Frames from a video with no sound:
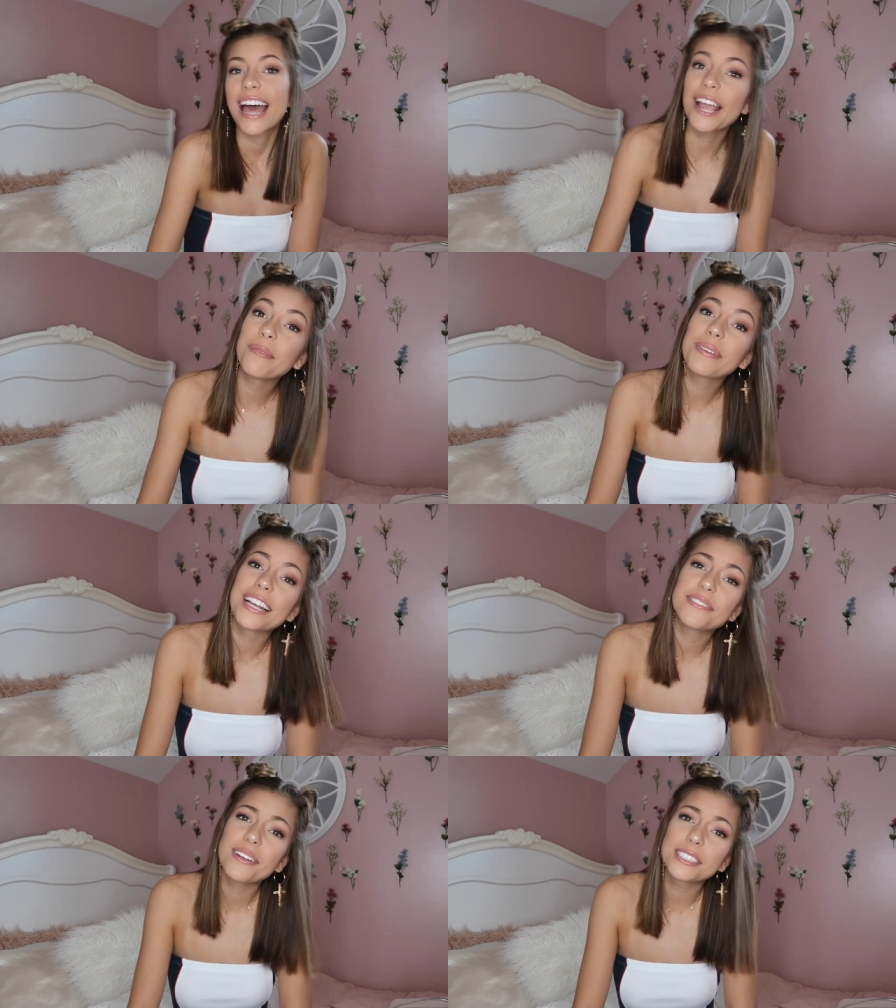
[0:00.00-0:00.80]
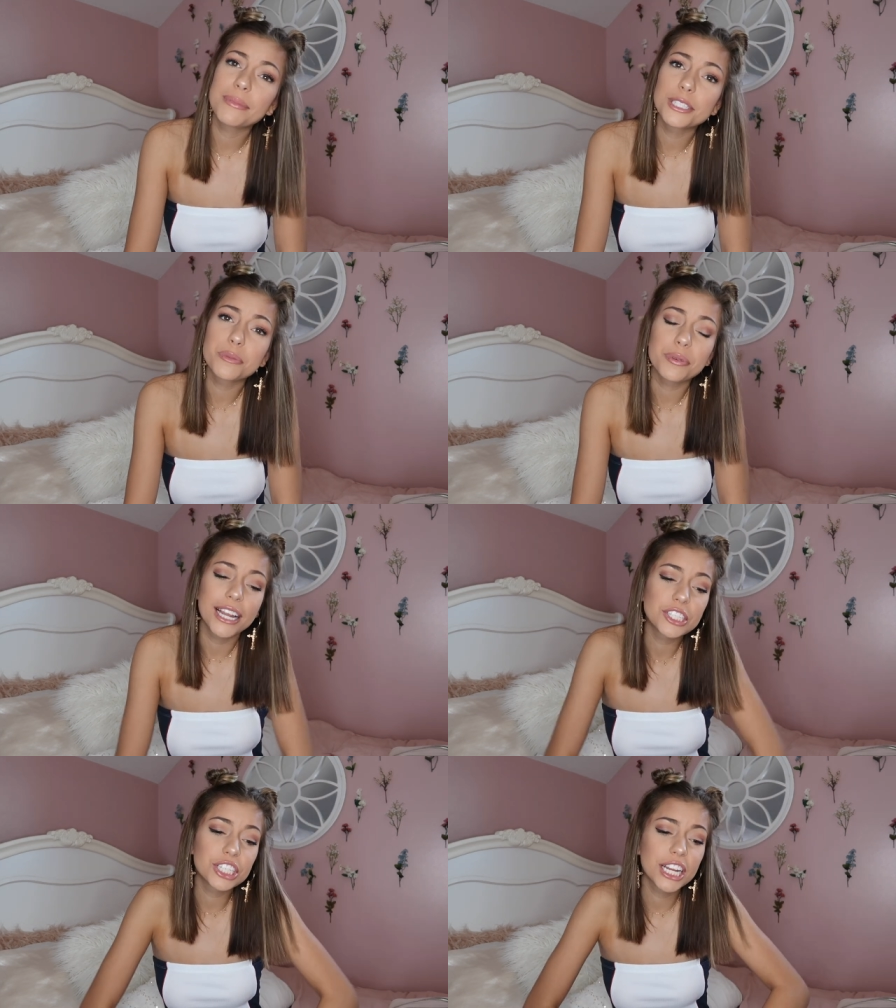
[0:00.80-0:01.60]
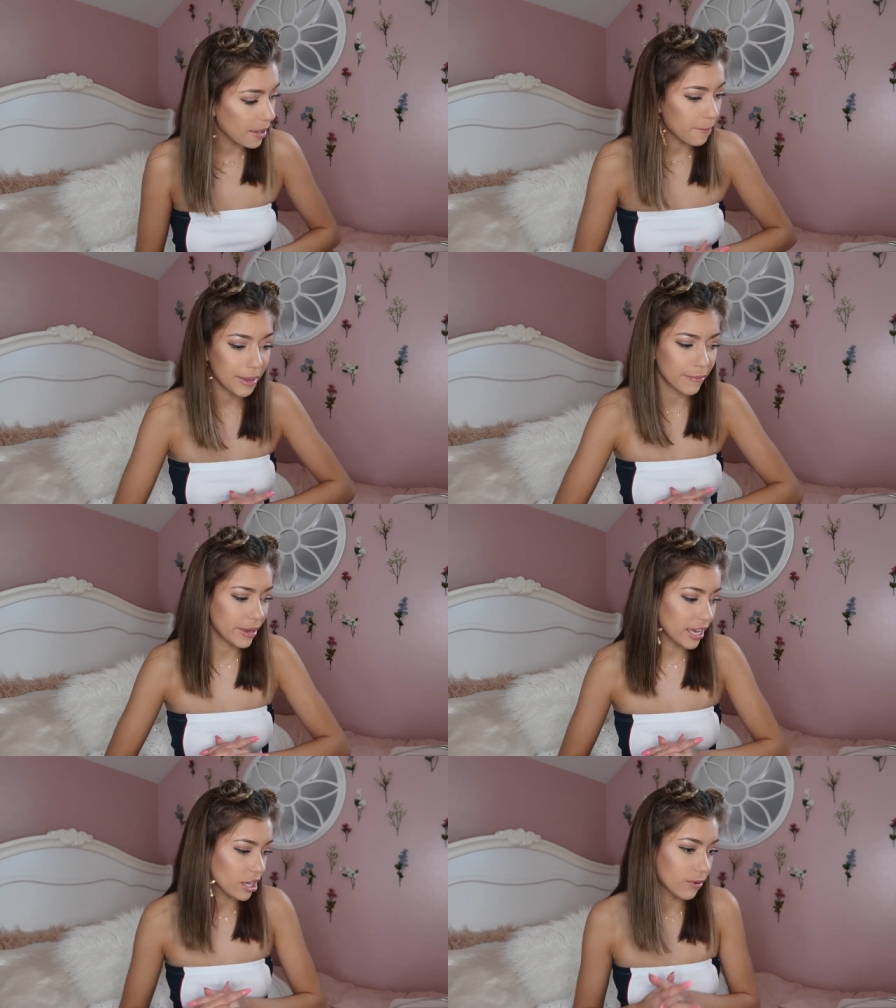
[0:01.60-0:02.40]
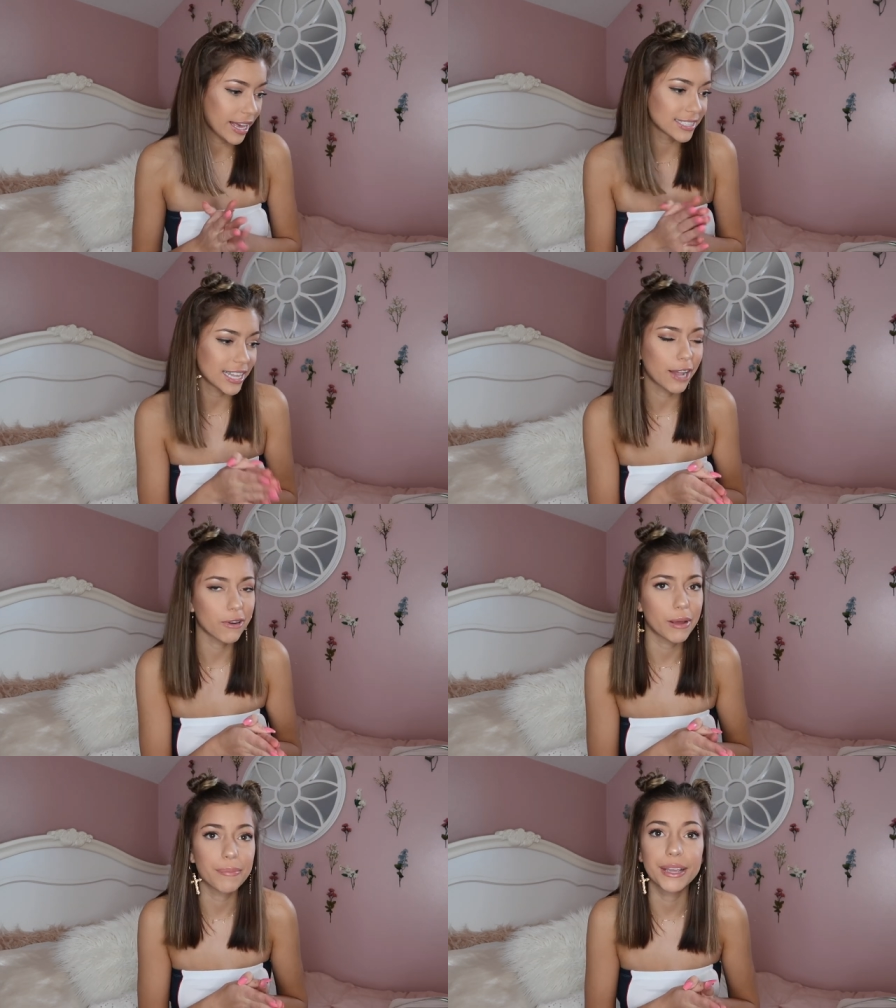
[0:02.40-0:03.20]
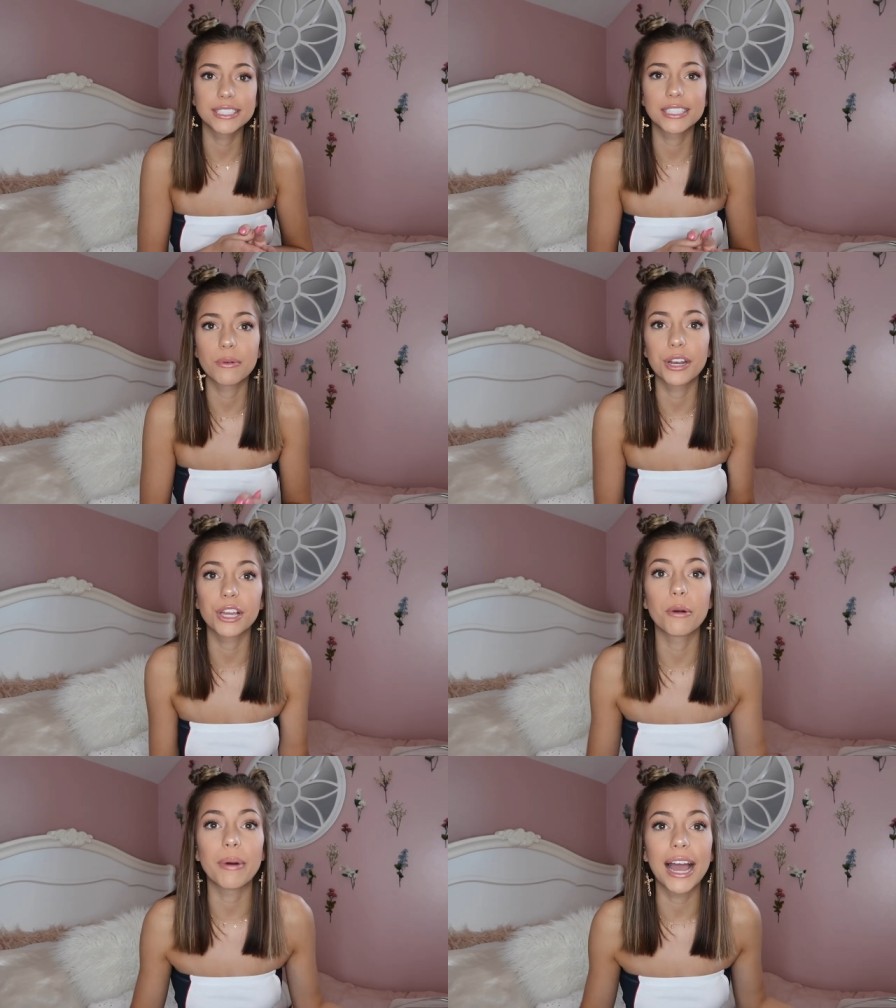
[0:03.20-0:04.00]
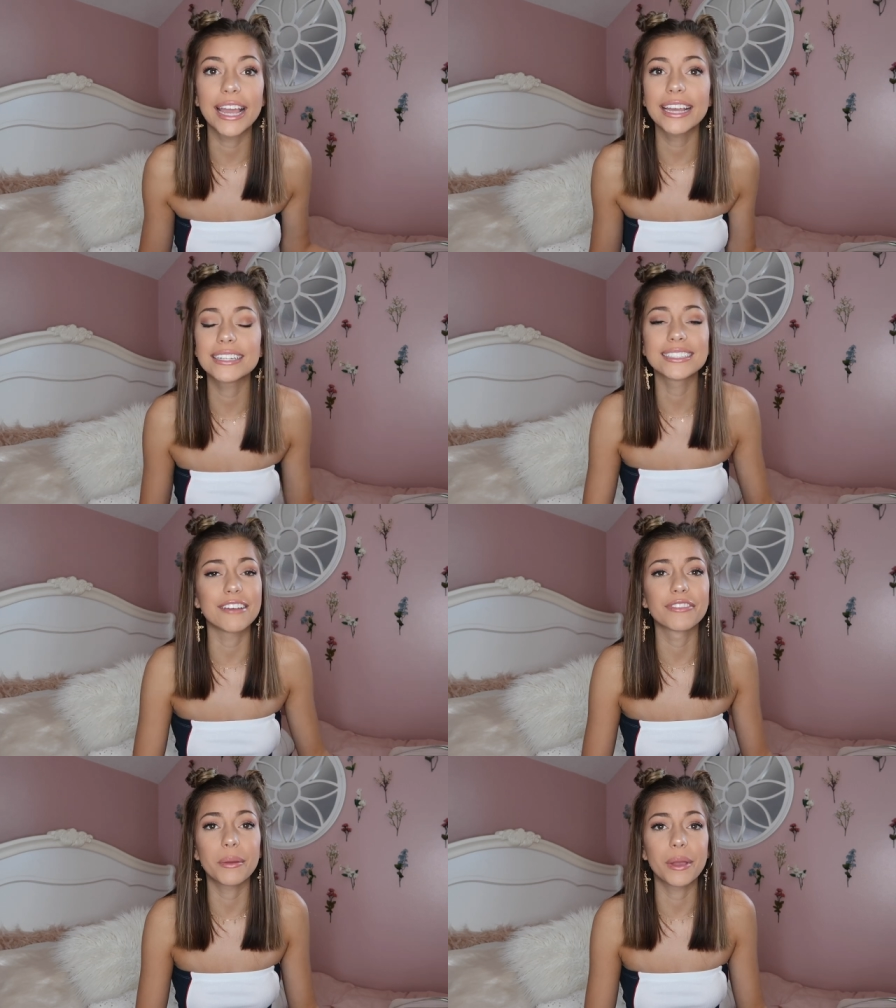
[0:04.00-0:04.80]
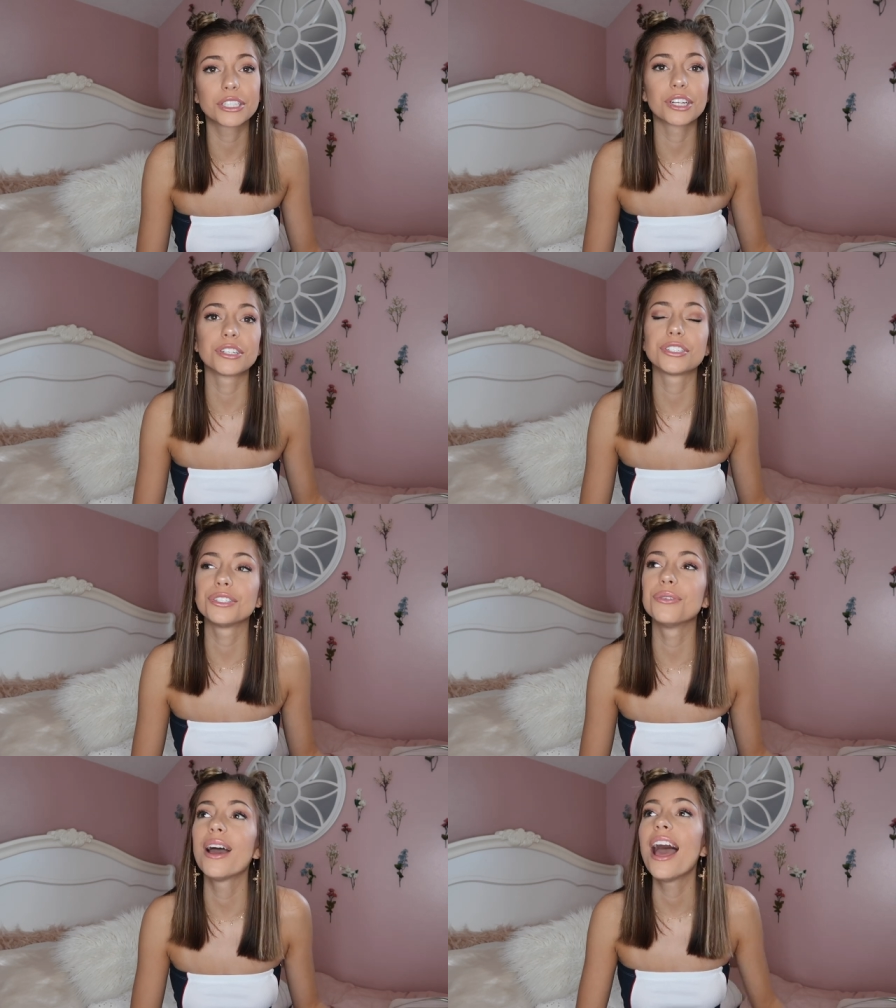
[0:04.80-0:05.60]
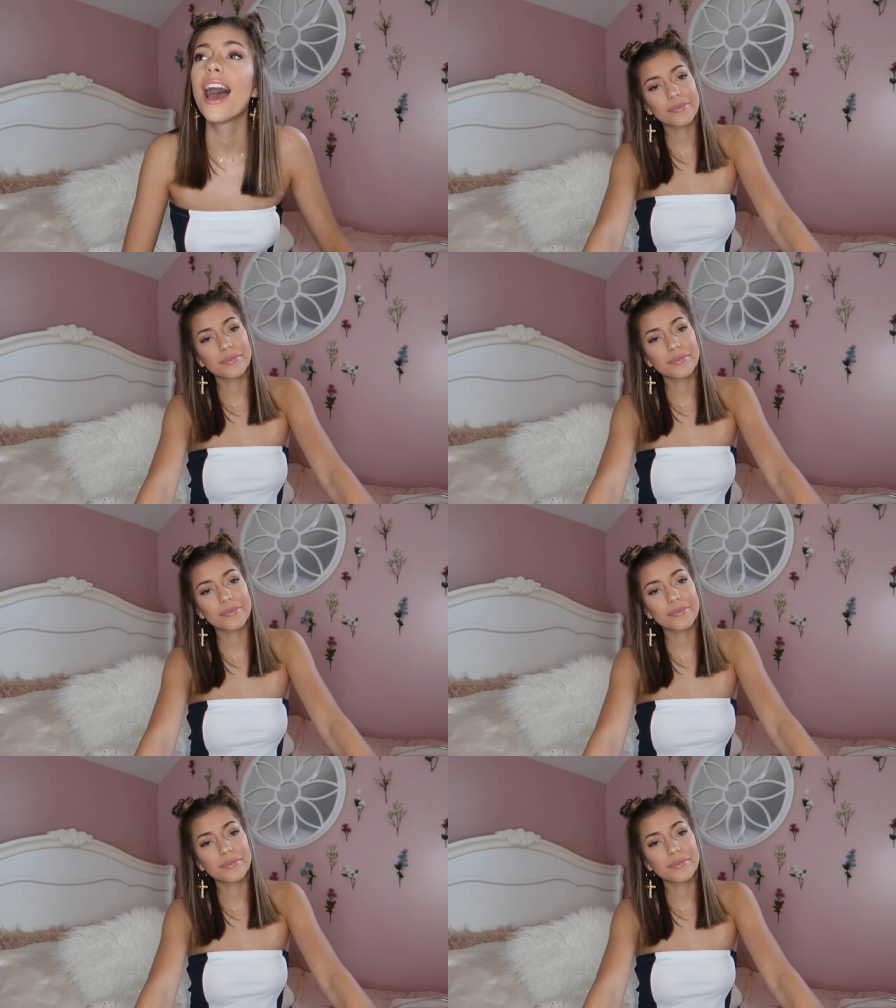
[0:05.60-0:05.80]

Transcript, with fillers: I hope you guys found some inspiration. Maybe you guys like one of my pieces and want to go buy it. Definitely make sure to.